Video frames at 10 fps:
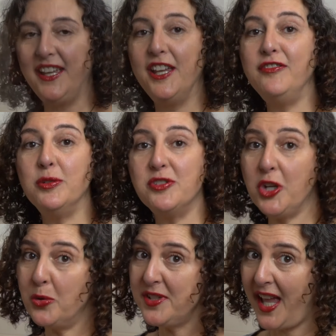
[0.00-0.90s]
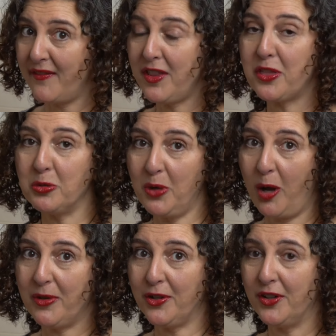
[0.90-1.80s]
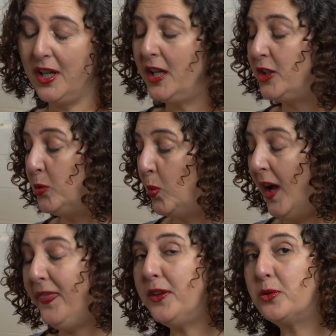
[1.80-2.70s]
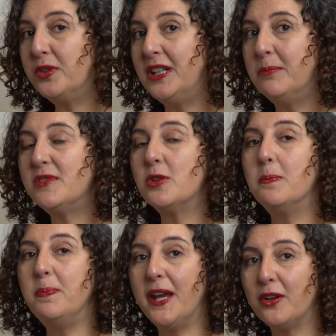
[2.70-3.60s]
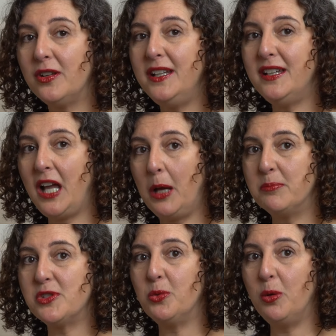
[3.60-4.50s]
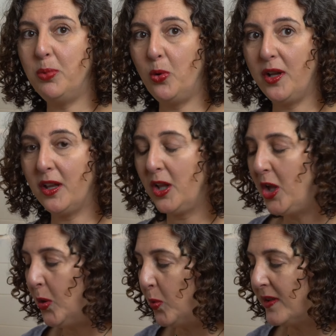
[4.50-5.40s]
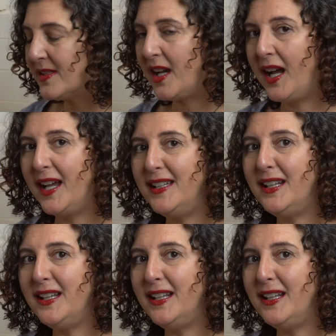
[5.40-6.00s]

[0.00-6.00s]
If you don't have a thermometer, you want the cream to barely come to a boil with tiny